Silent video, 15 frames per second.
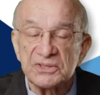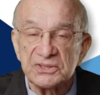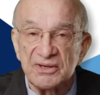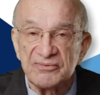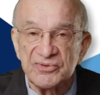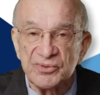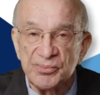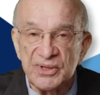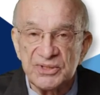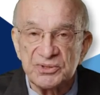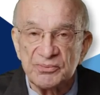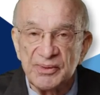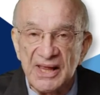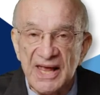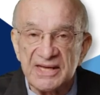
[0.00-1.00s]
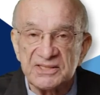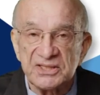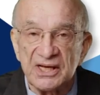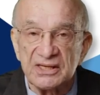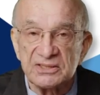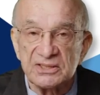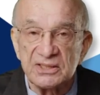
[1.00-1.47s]
of depreciable
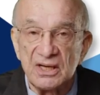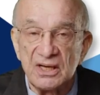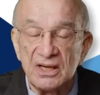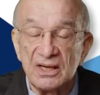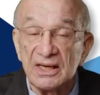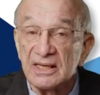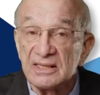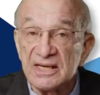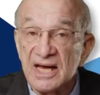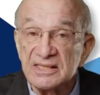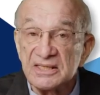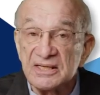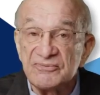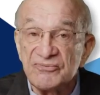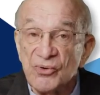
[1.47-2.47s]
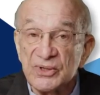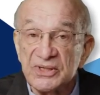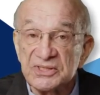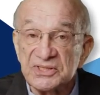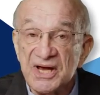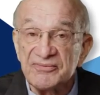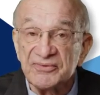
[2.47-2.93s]
assets in
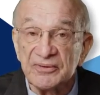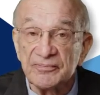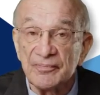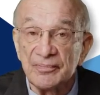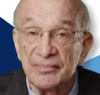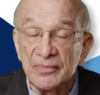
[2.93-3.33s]
1947,